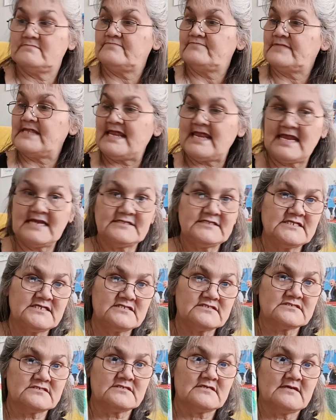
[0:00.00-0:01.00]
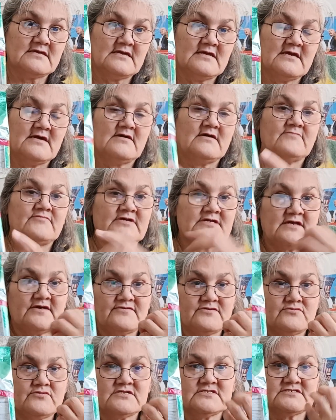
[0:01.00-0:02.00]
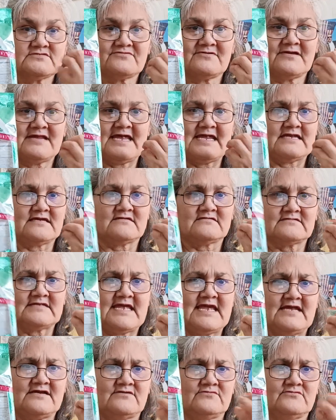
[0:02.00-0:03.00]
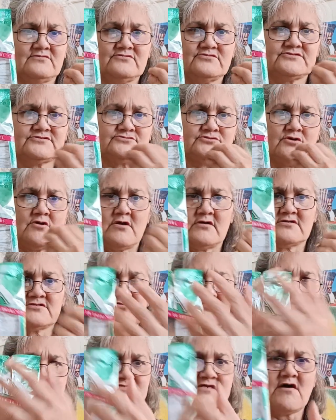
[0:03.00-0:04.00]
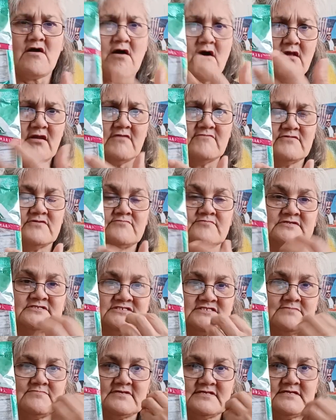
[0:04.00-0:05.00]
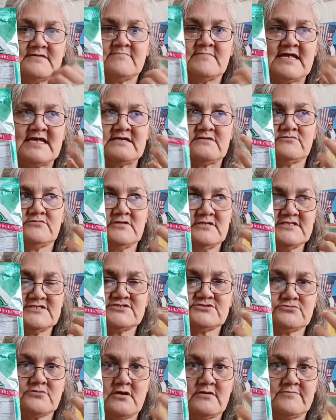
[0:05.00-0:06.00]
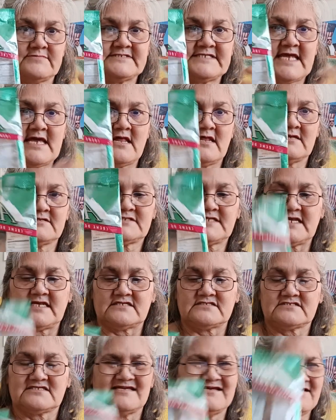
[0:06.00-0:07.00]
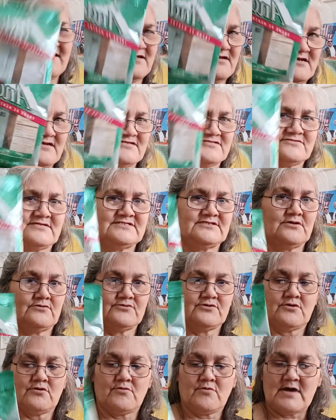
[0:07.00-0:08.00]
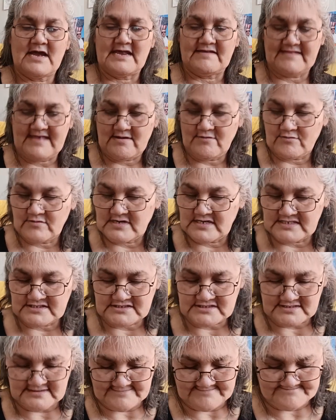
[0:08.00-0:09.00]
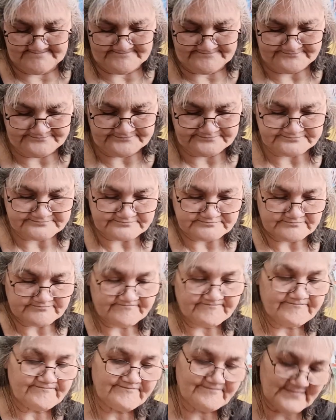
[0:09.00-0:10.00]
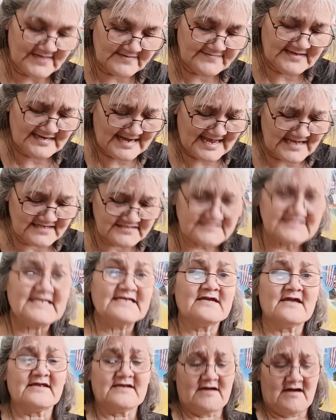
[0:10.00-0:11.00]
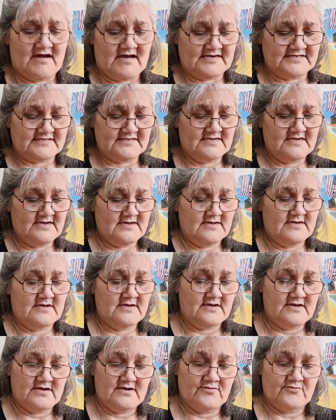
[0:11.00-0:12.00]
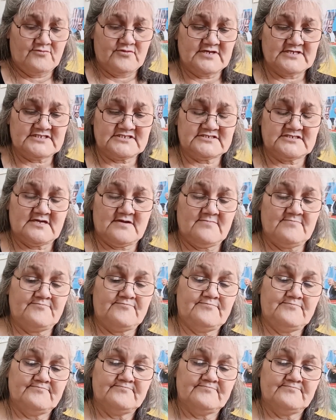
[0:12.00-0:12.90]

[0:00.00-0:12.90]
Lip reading: the Andes, but other ones were like they had a real strong. So it's not all of them, but some of them like really strong metallic taste. So I don't know why that was. The last thing I got was some